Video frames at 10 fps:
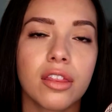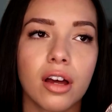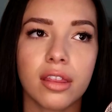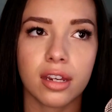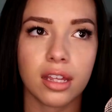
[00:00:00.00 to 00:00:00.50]

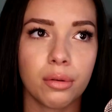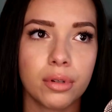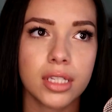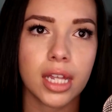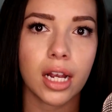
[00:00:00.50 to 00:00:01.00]
thought that he
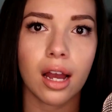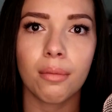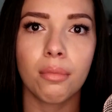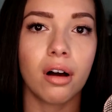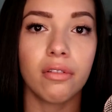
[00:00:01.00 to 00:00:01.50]
was like
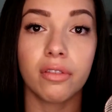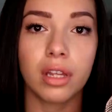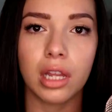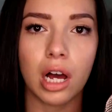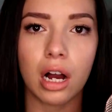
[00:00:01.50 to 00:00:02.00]
above
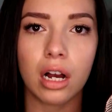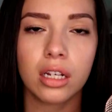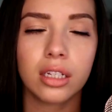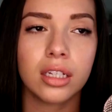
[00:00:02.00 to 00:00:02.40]
the law.